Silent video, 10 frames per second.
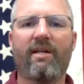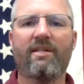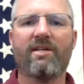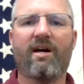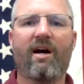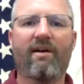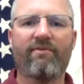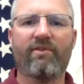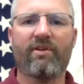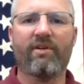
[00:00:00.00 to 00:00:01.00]
is
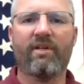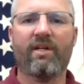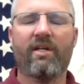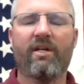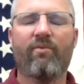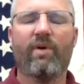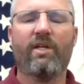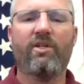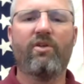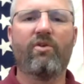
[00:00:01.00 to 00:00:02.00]
offered
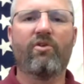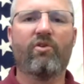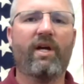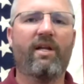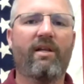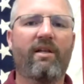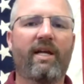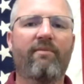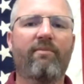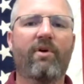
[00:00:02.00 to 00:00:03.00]
when you create a
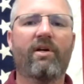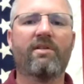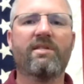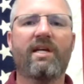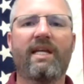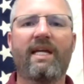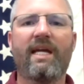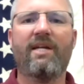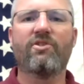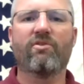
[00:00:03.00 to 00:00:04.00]
Landmarks
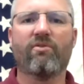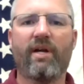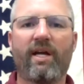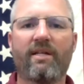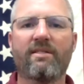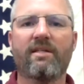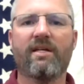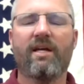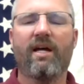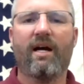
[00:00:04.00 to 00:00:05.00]
NEH grant
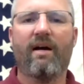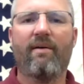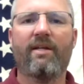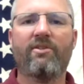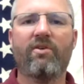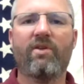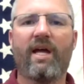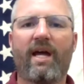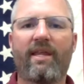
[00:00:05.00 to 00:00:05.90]
and do that.